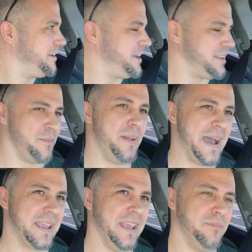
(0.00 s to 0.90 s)
not the
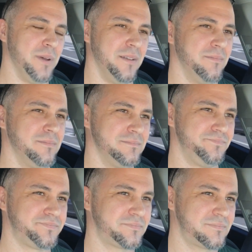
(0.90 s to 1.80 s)
backing, but
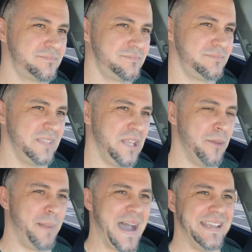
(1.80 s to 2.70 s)

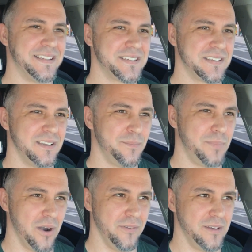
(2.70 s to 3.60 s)
the bias
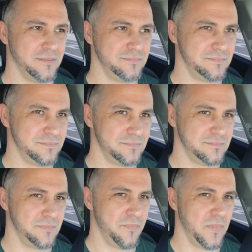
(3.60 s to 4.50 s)
part of it.
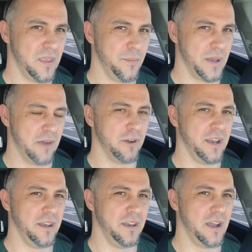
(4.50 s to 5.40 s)
But I
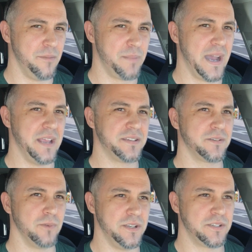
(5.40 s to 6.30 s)
read
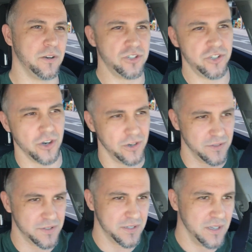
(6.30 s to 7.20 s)
unbiased research
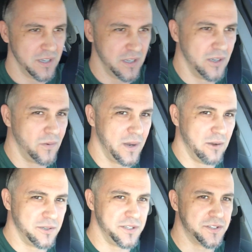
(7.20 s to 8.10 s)
journals when
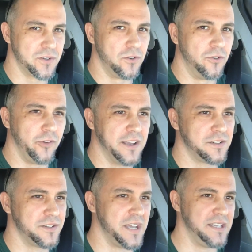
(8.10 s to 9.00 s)
I was in school for
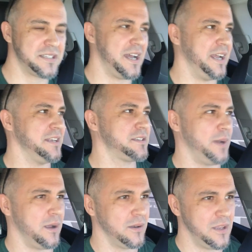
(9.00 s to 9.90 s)
exercise science
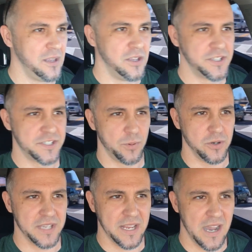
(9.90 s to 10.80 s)
about
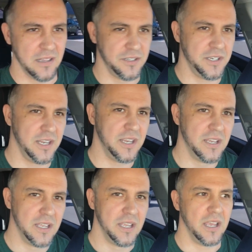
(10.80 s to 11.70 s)
sports psychology,
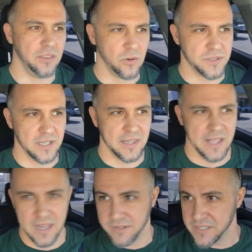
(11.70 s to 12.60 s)
and there was a
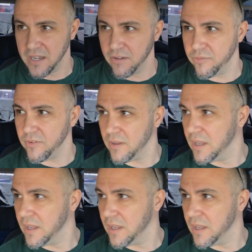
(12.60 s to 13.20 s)
lot of stuff